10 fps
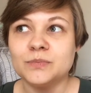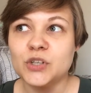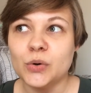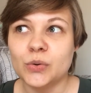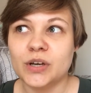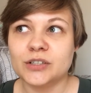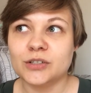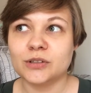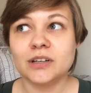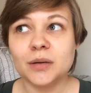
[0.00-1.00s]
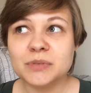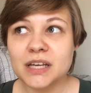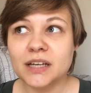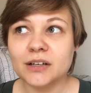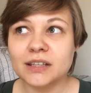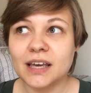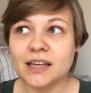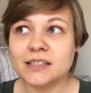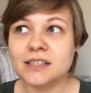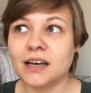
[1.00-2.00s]
So there's your little update here at the
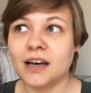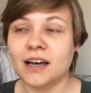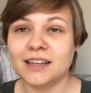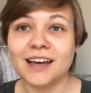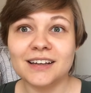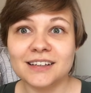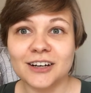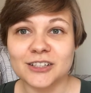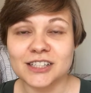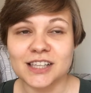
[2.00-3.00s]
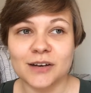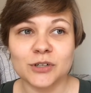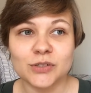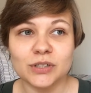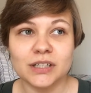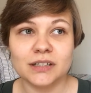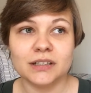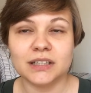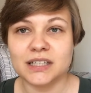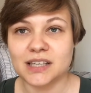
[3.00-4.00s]
end. Yeah, our 6th anniversary.
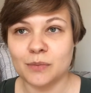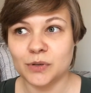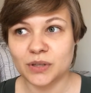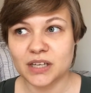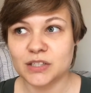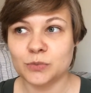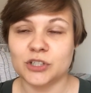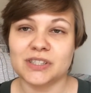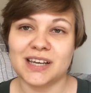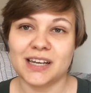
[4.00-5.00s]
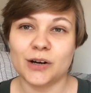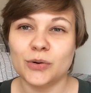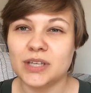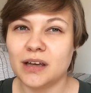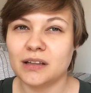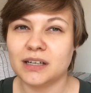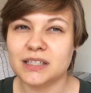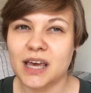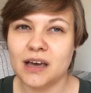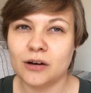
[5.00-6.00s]
Leah's coming with us. We're just staying at a hotel in a
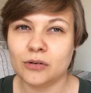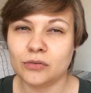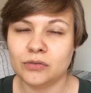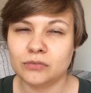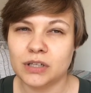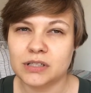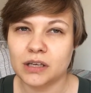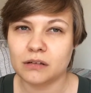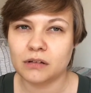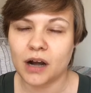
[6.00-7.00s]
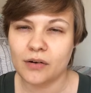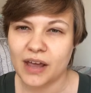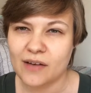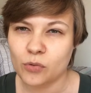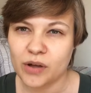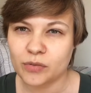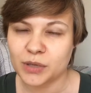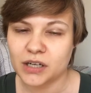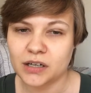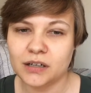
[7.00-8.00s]
town that's like an hour and a half away from
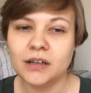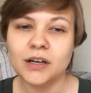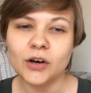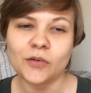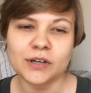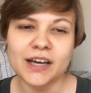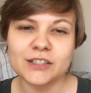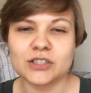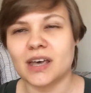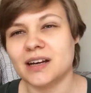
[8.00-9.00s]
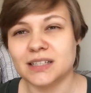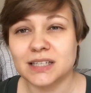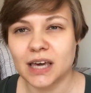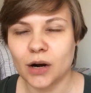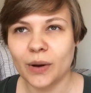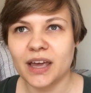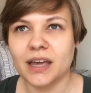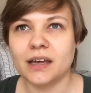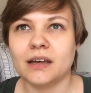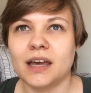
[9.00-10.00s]
here overnight, just kind of to get
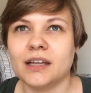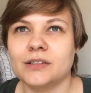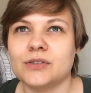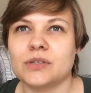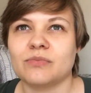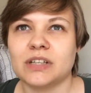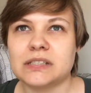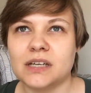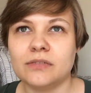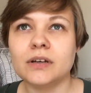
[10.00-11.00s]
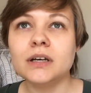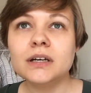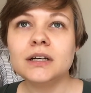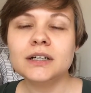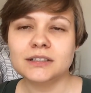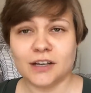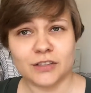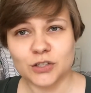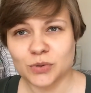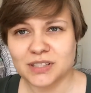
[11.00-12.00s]
away and do some fun stuff.
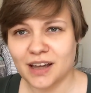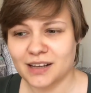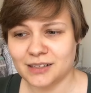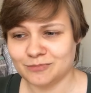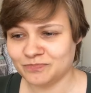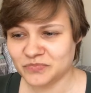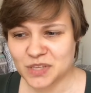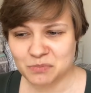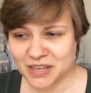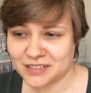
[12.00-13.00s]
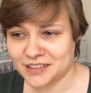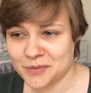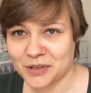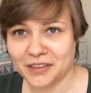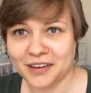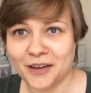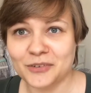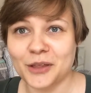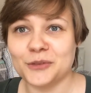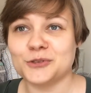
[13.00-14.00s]
Nothing too exciting. It's basically going to be like
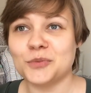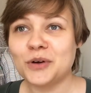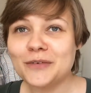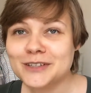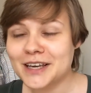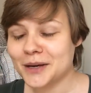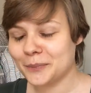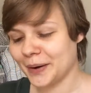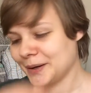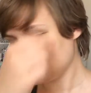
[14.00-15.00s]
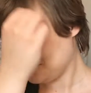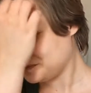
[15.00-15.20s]
every other trip we ever take, but